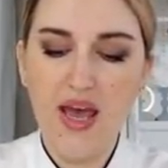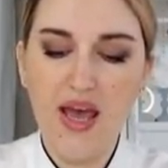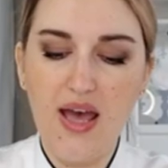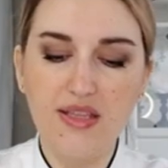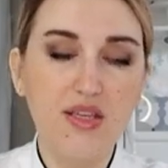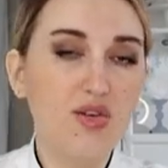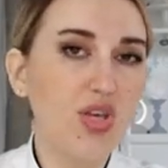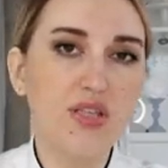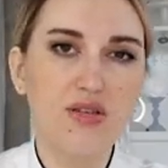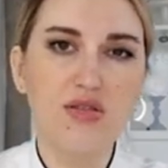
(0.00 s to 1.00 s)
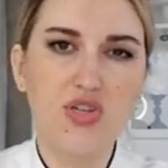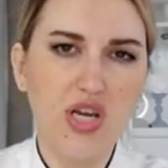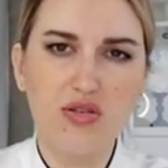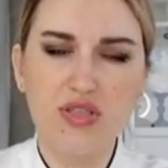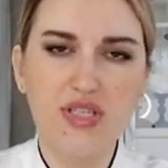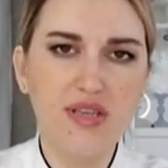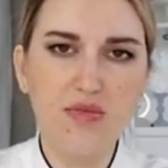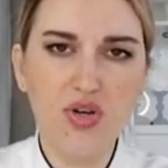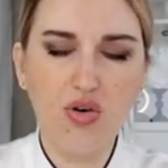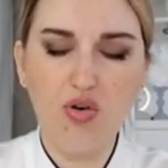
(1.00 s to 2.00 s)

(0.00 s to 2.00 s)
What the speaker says: and you can use a regular steamer